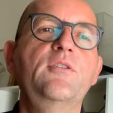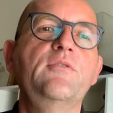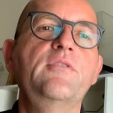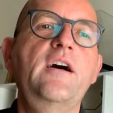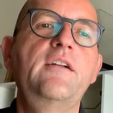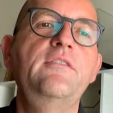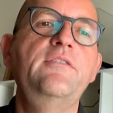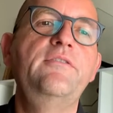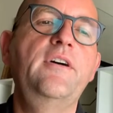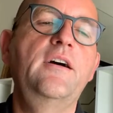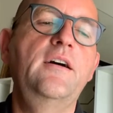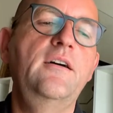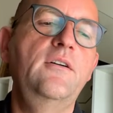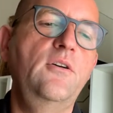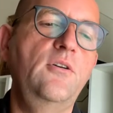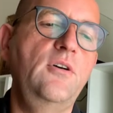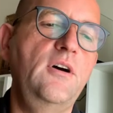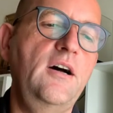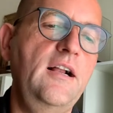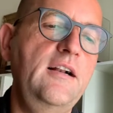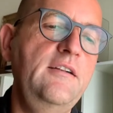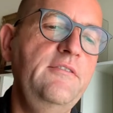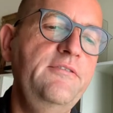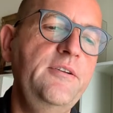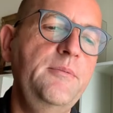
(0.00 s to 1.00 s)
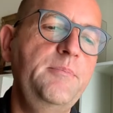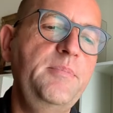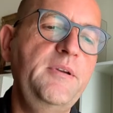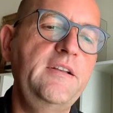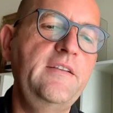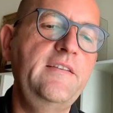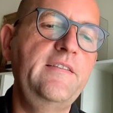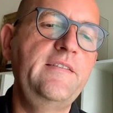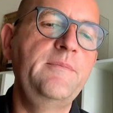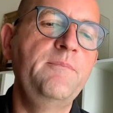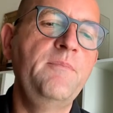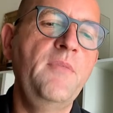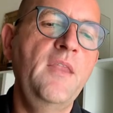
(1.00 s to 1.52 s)
of our
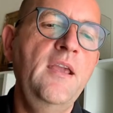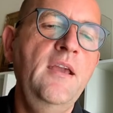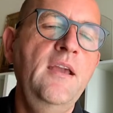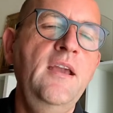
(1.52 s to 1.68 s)
alphabets.